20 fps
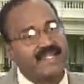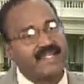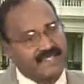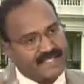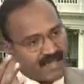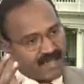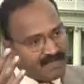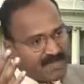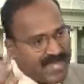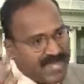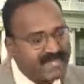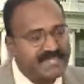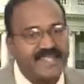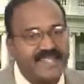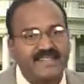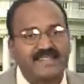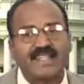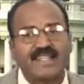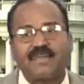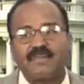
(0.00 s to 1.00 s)
the basic
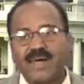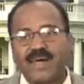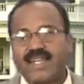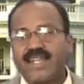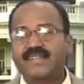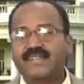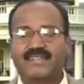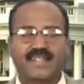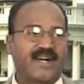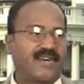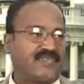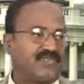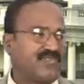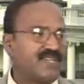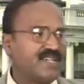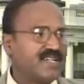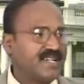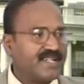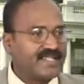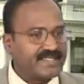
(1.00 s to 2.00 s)
summaries of
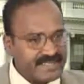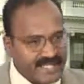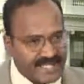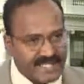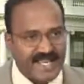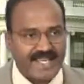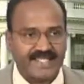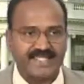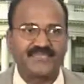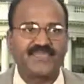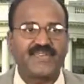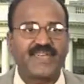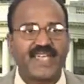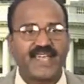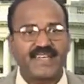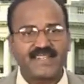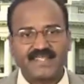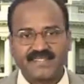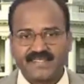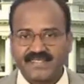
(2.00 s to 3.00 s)
the
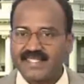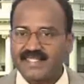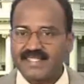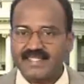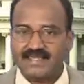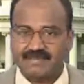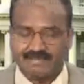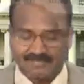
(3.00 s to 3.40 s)
classification system.